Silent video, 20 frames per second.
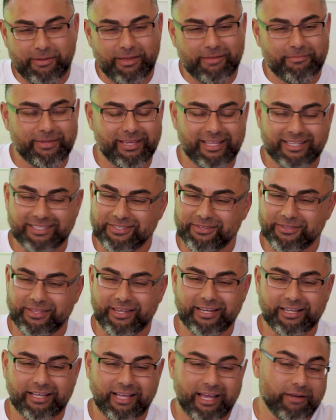hitting me. And so
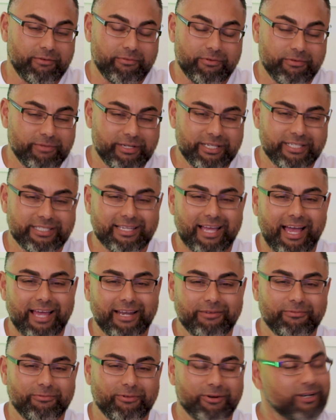then it kind of, when we
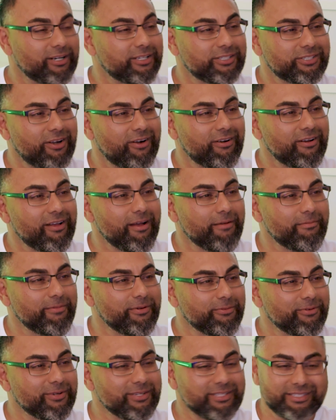decided we're going to start up,
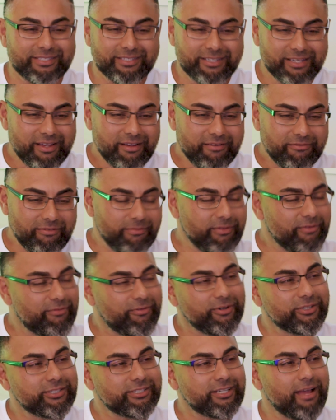it was from the
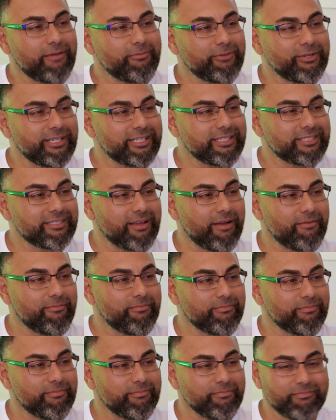first time we did
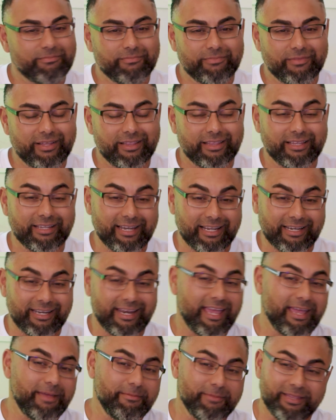something and the
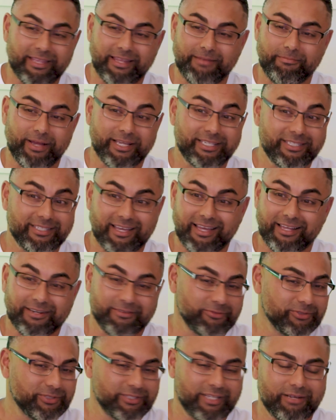nickname. And then my
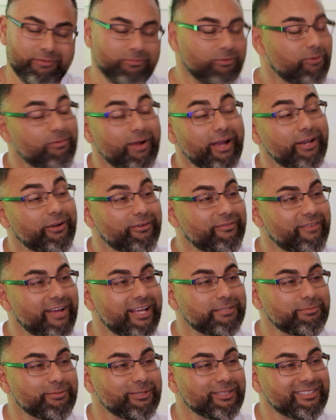son was like, "We're Rhino
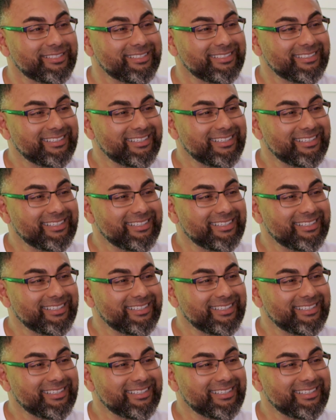Investments.